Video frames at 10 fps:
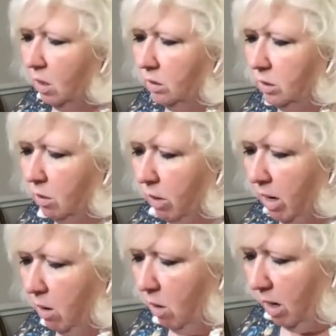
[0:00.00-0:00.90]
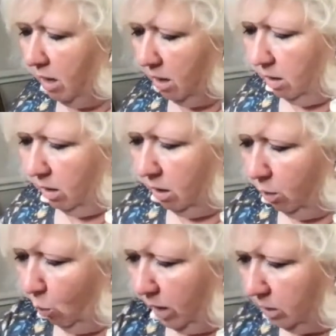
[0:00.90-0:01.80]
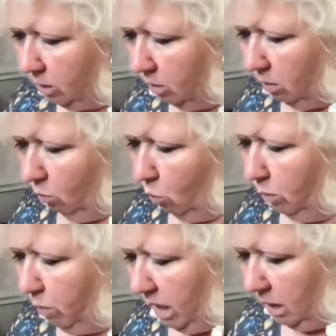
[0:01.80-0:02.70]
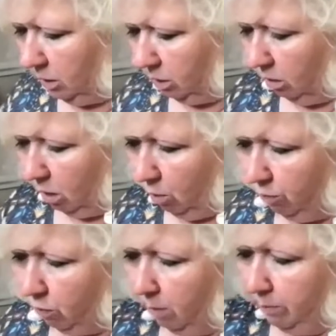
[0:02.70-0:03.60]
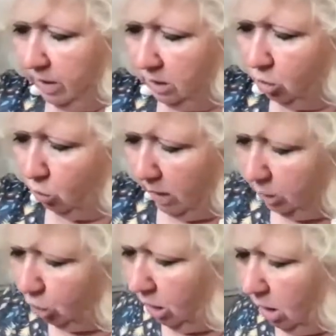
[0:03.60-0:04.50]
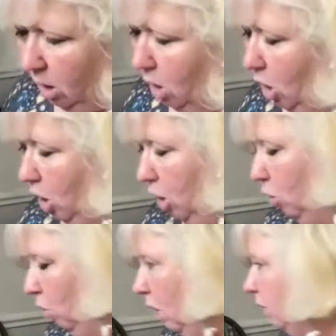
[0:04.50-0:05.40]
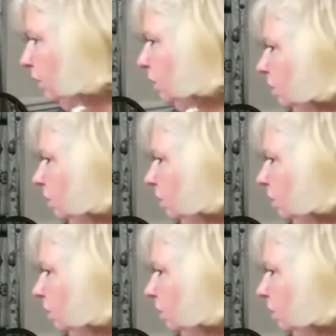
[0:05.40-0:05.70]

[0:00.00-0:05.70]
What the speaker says: And so now another way to do it would be to go from this direction across.